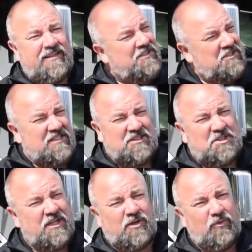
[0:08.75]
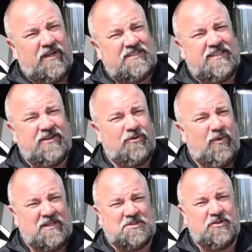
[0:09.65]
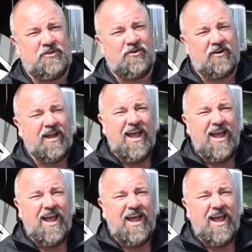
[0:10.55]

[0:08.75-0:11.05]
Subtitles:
to just eat chicken wings here in Western New York.